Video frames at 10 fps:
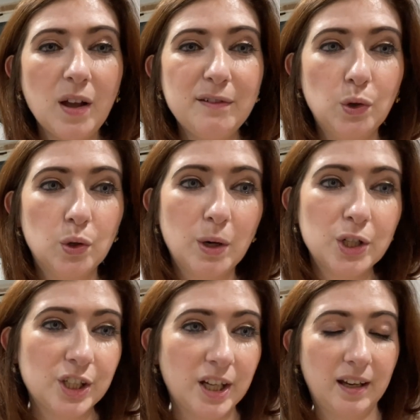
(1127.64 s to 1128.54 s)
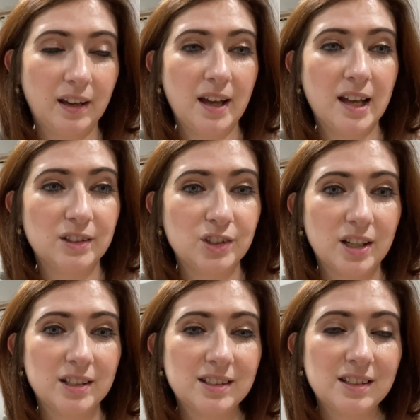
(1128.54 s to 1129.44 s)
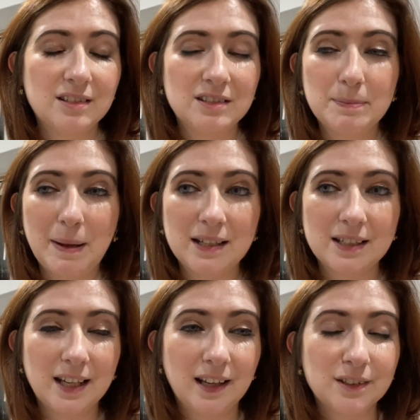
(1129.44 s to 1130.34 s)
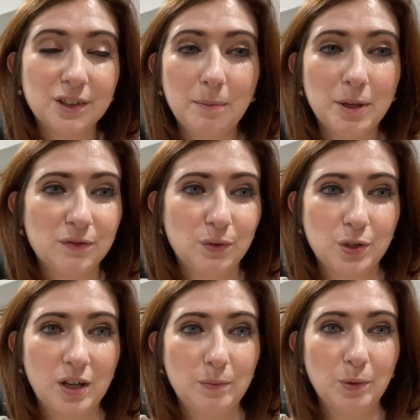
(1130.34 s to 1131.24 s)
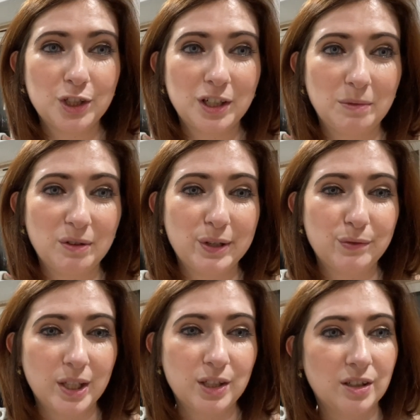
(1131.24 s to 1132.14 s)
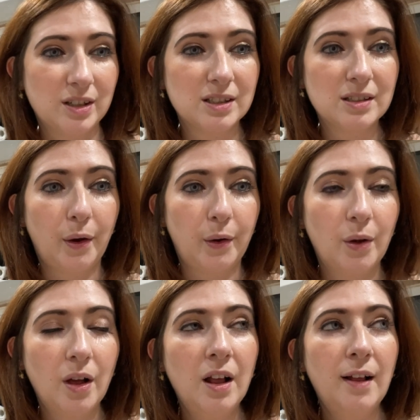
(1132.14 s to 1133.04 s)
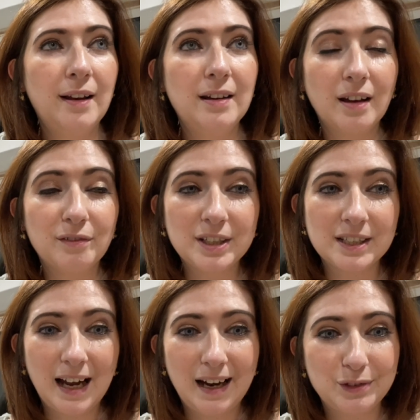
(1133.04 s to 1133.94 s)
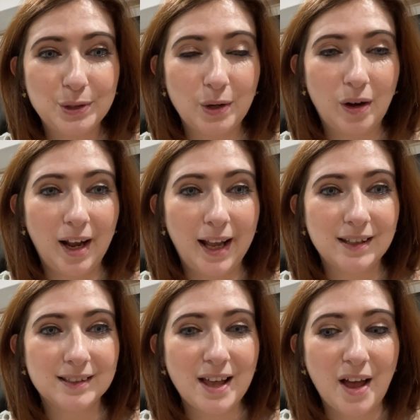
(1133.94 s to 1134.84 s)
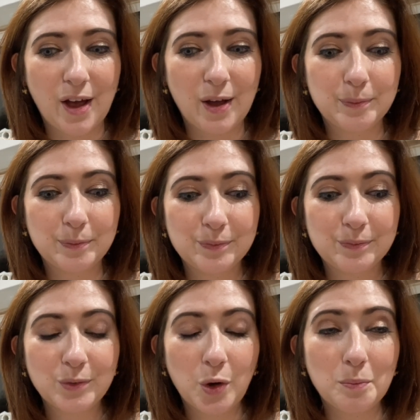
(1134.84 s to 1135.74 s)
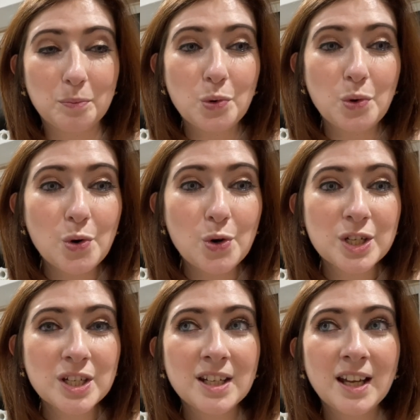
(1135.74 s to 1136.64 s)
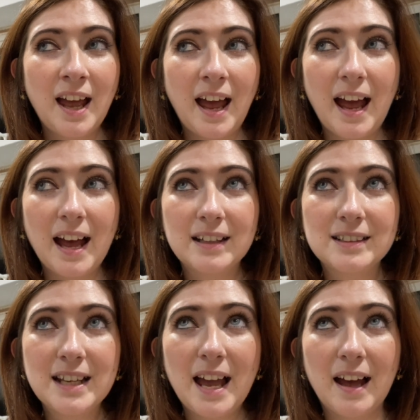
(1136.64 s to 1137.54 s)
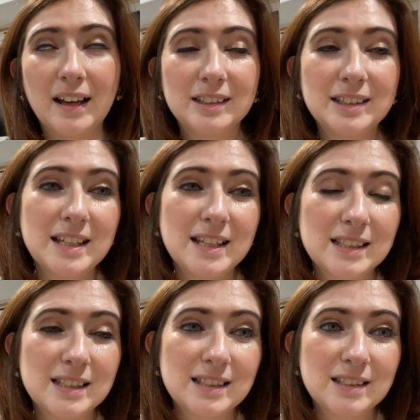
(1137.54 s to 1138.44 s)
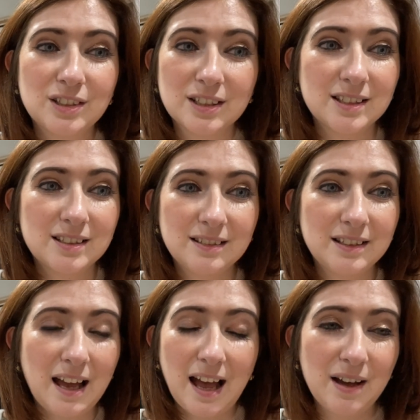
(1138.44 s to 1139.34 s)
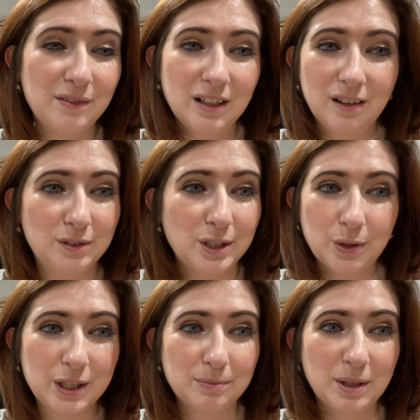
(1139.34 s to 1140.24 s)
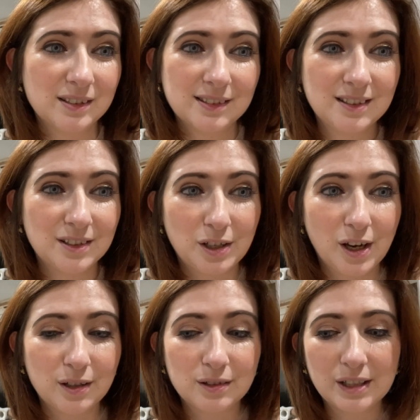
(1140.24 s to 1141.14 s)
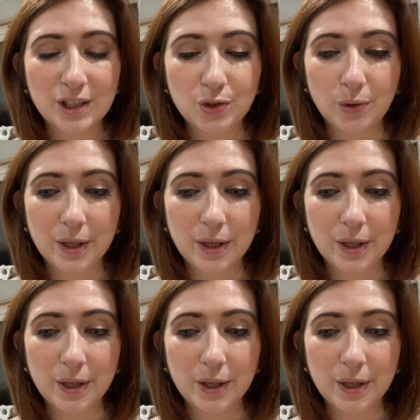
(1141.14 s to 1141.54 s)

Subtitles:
for watching and just spending so much of your time watching my renovation. It's so lovely to have you guys on board, and yeah, it's just, have a lovely Christmas, you know, enjoy